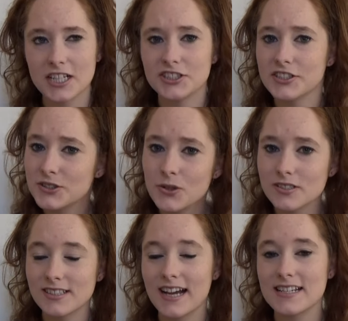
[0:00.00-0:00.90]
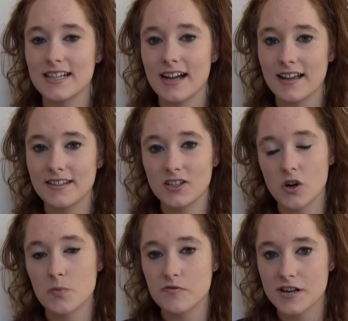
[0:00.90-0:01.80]
and she is so exciting, and the
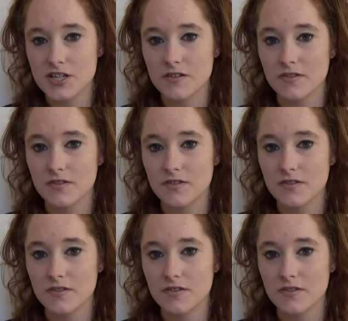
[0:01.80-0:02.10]
incorporation